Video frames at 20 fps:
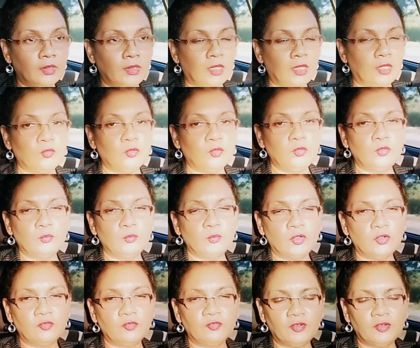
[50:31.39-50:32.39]
and could do
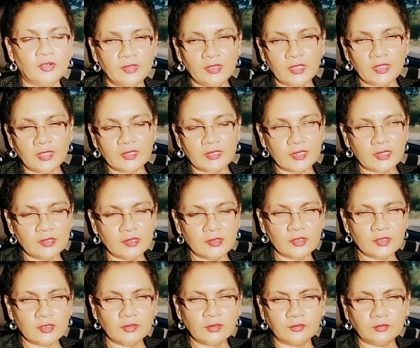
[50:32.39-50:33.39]
more fun things and
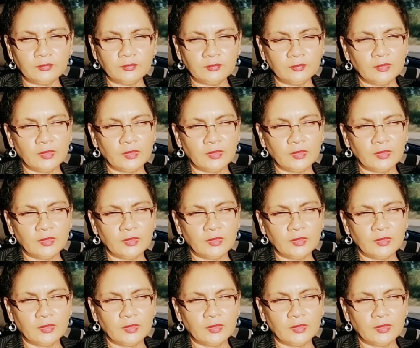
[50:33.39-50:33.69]
so.